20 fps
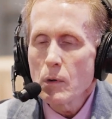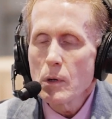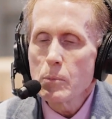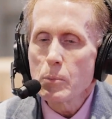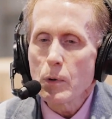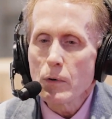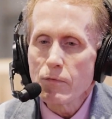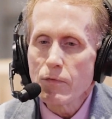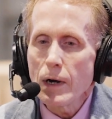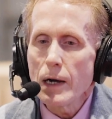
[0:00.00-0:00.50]

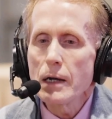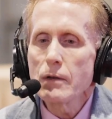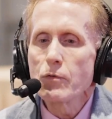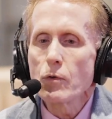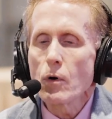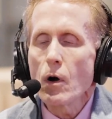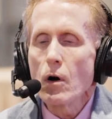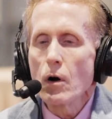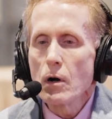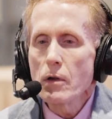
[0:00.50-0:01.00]
provide
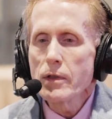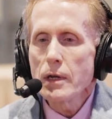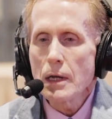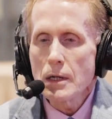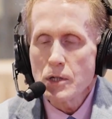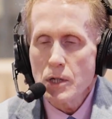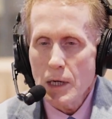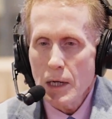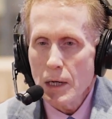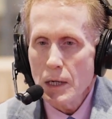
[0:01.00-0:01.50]
for all the
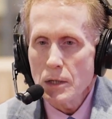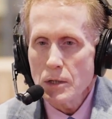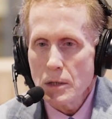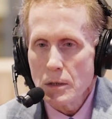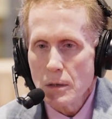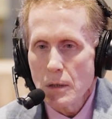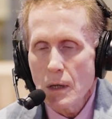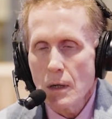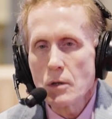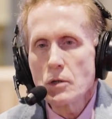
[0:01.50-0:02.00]

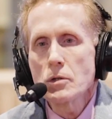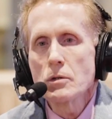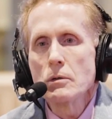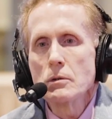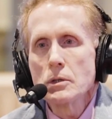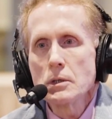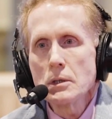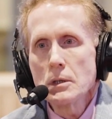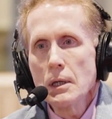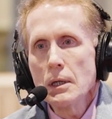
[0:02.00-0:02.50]
education that our
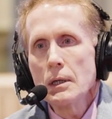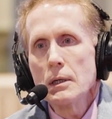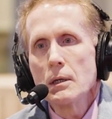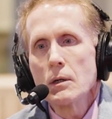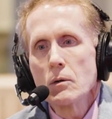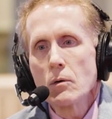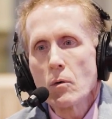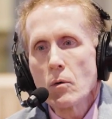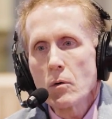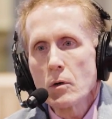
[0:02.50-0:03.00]
students need
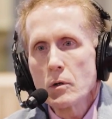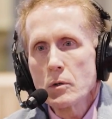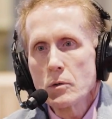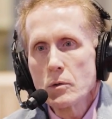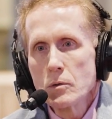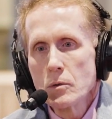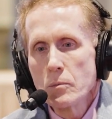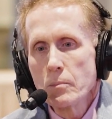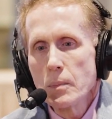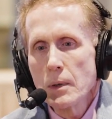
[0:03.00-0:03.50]
in order
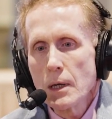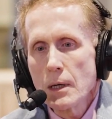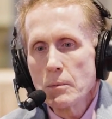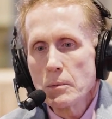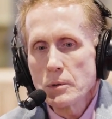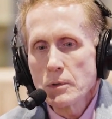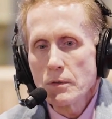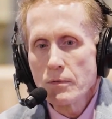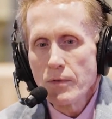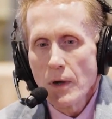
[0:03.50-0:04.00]
to be
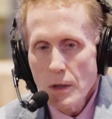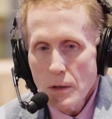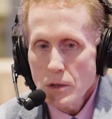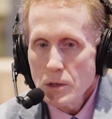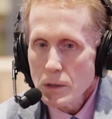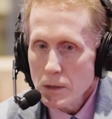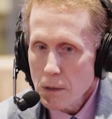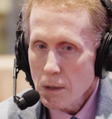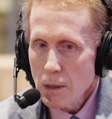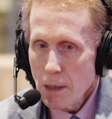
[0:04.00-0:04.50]
able to
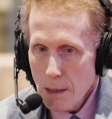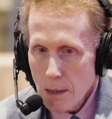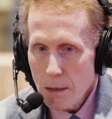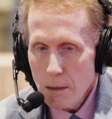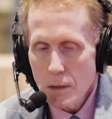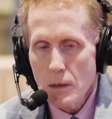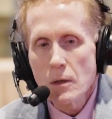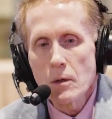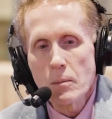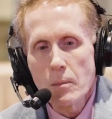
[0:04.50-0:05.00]
function in
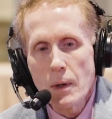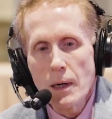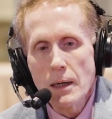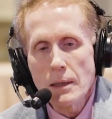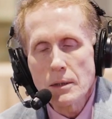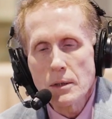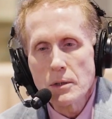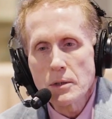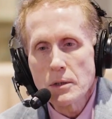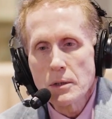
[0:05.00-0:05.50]
clinical
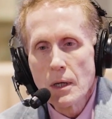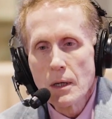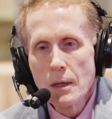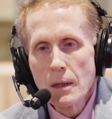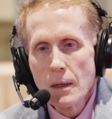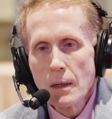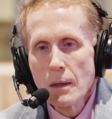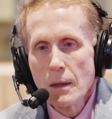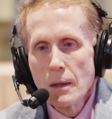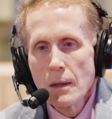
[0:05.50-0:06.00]
practice,
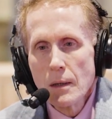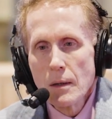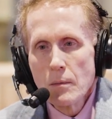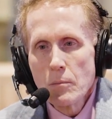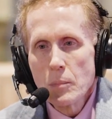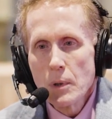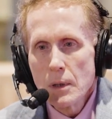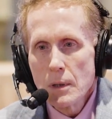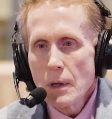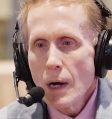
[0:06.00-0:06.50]

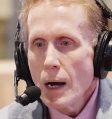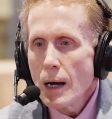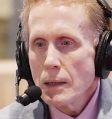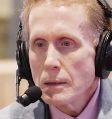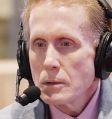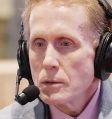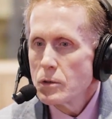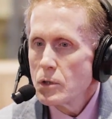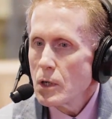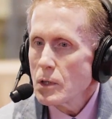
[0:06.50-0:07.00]
but
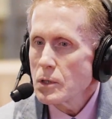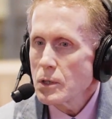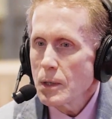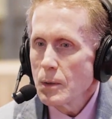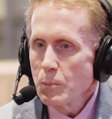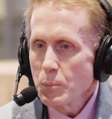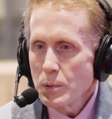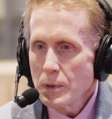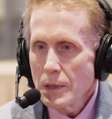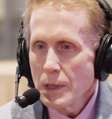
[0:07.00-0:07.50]
not just
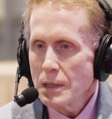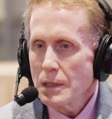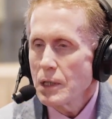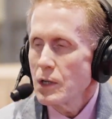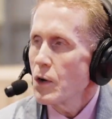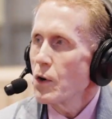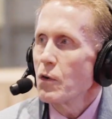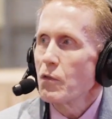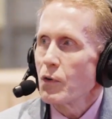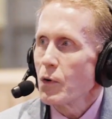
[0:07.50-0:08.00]

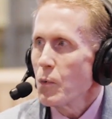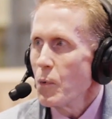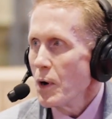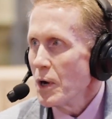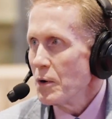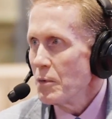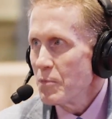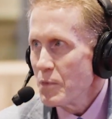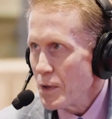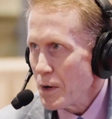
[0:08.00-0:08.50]
completely overwhelm